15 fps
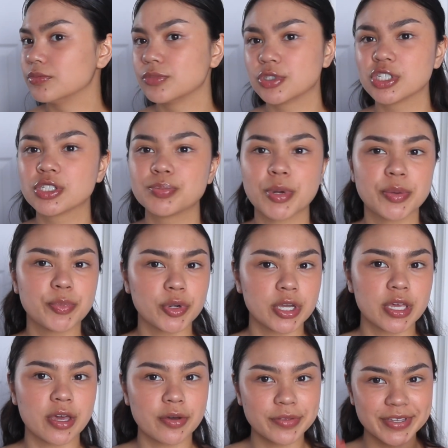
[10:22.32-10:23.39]
just by
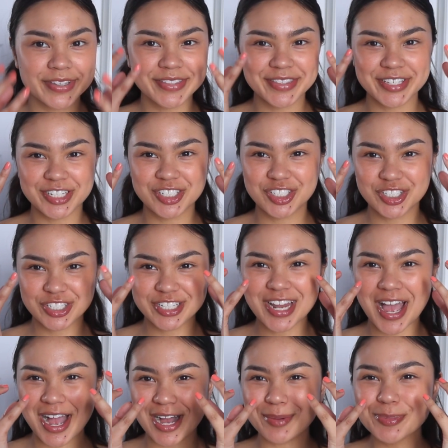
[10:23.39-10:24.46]
bringing out like the
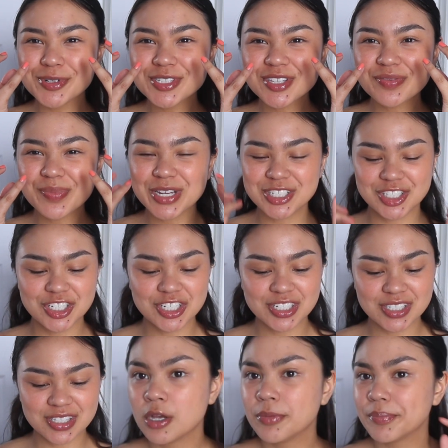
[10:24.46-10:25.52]
apples of my
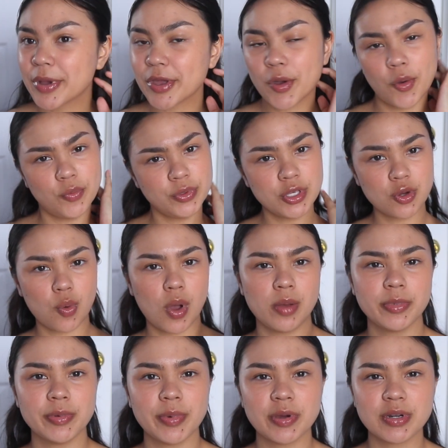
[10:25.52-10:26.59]
cheeks. My only
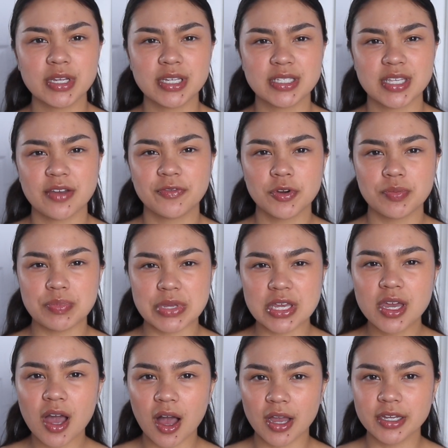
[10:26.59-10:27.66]
qualm about it is that for
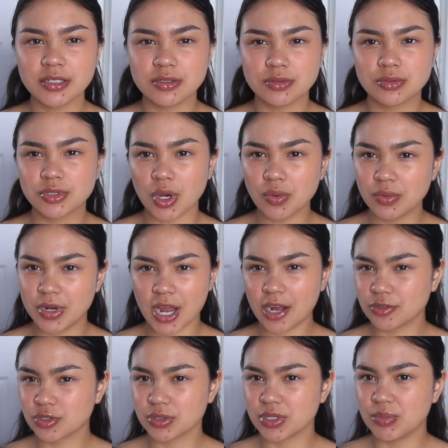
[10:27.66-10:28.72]
me, I don't
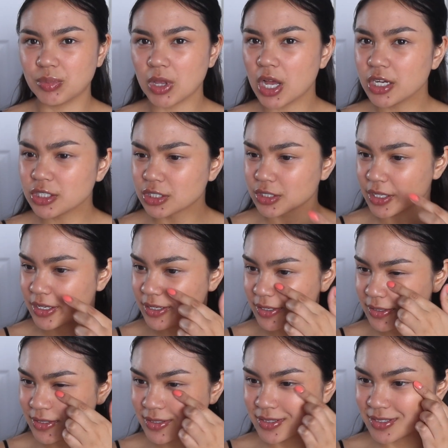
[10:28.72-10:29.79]
naturally blush. Like,
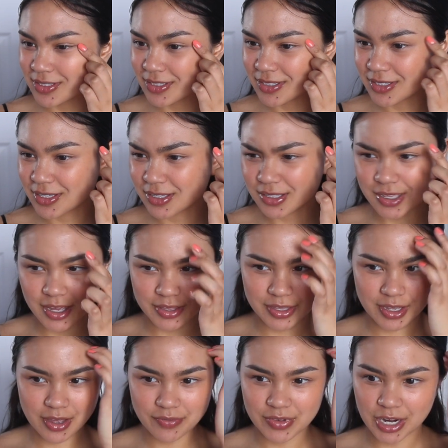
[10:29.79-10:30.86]
I
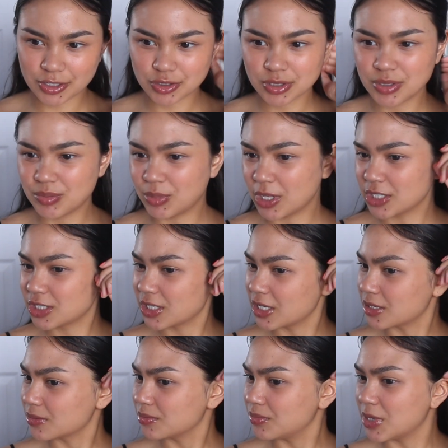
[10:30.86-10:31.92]
think I've naturally blushed
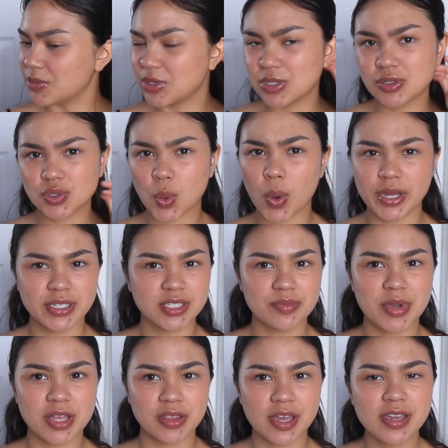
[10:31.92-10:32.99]
like maybe twice in
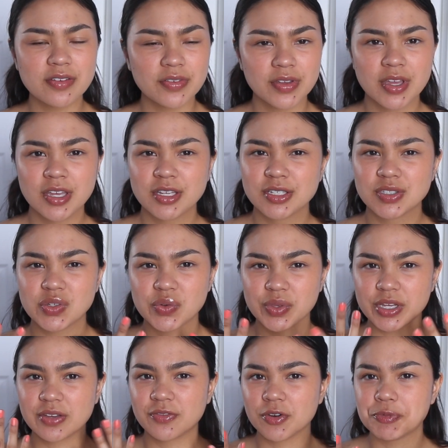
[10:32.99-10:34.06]
my life. So
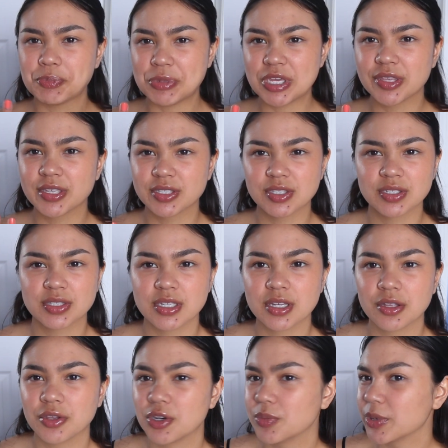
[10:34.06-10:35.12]
like for me, this looks like
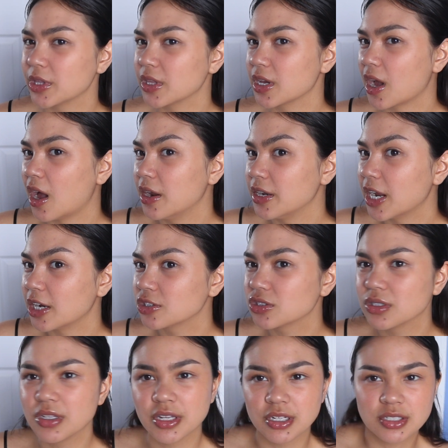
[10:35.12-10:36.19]
a little bit like
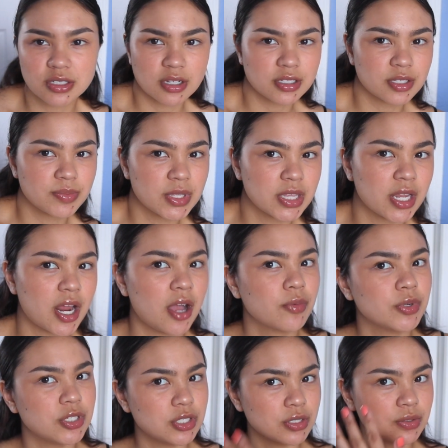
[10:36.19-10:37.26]
unnatural, and it's not something that I
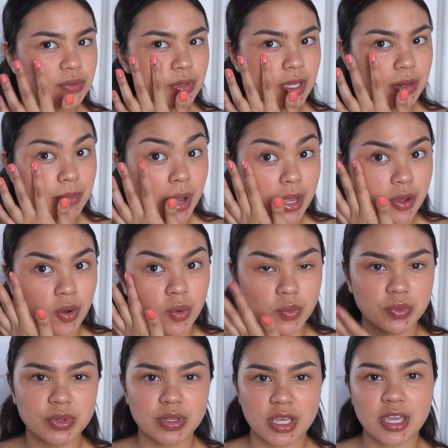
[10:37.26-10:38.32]
would do in my
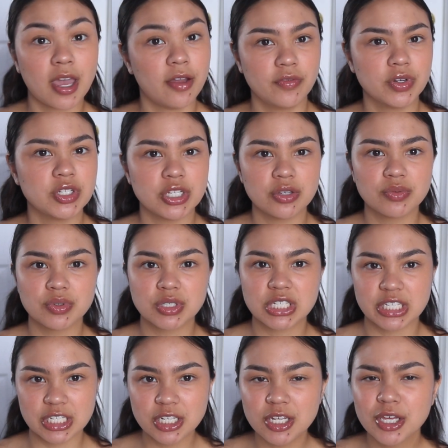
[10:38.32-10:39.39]
own like everyday
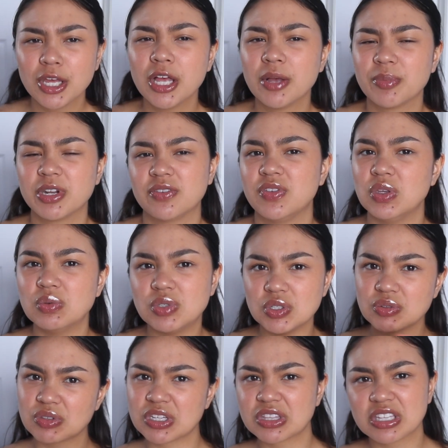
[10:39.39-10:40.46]
routine. But if you do
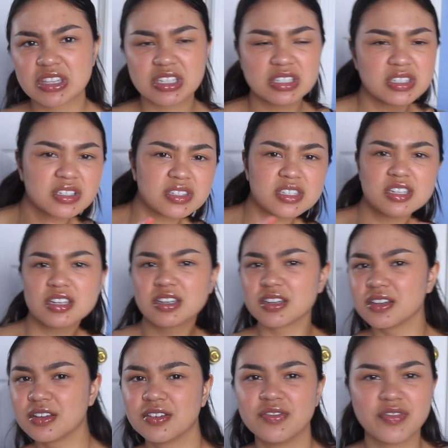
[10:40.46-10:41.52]
think that this looks like
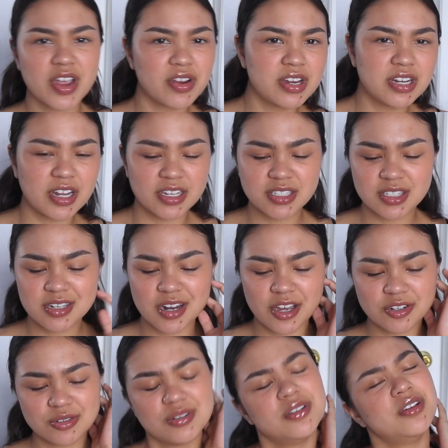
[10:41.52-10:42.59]
very nice and
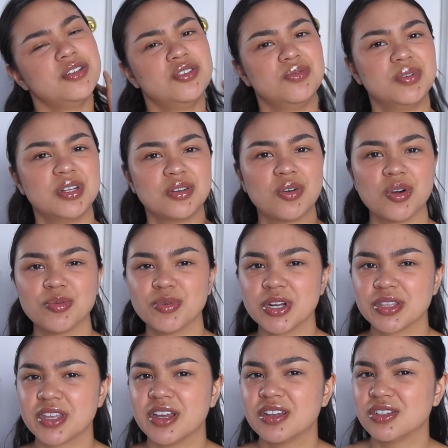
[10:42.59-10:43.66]
natural and you would
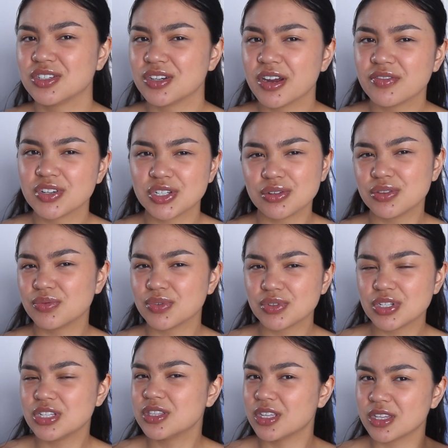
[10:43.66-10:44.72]
incorporate that into your everyday
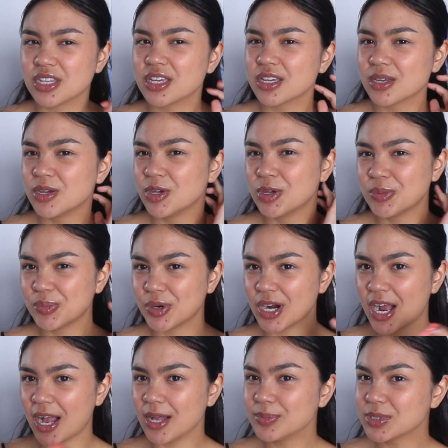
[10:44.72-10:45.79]
routine, then like
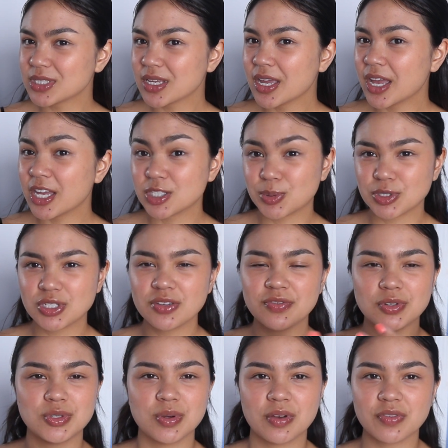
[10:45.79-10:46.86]
perhaps, especially if
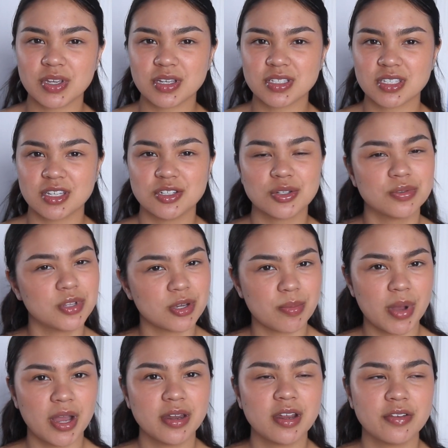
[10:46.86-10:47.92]
you do have like a skin tone like
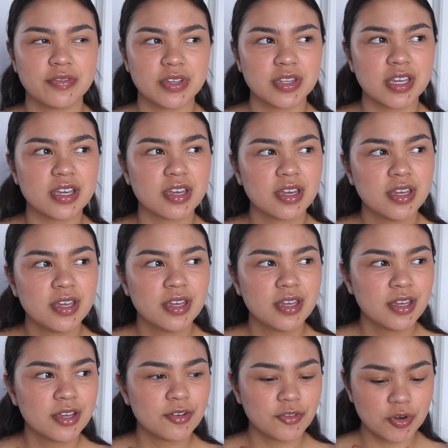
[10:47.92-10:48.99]
mine, I feel like
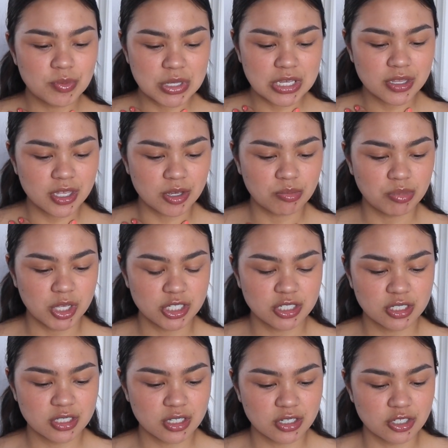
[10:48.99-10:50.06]
for me, like
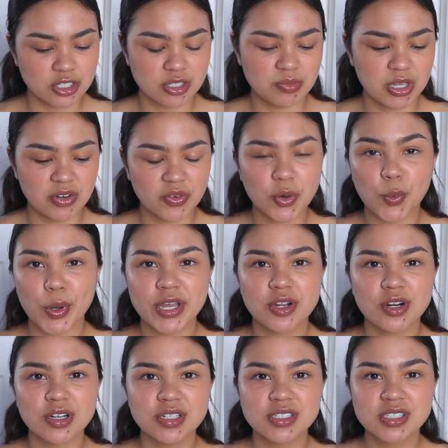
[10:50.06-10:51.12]
blushes are just made for white
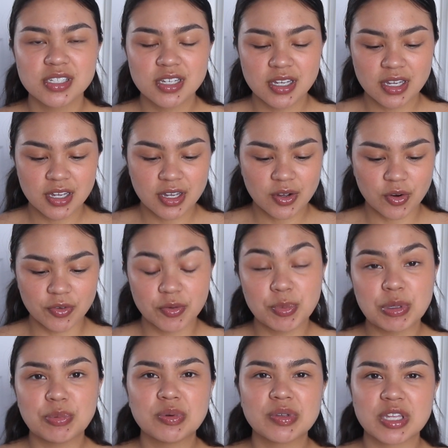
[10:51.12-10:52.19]
girls or for
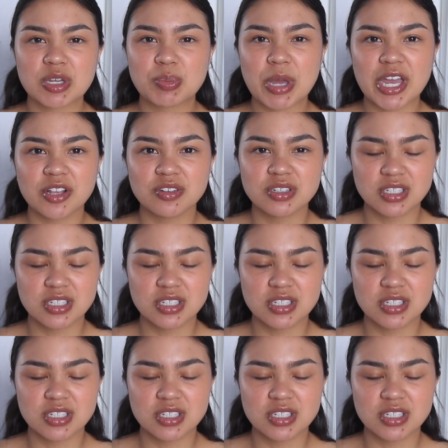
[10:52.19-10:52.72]
people with like paler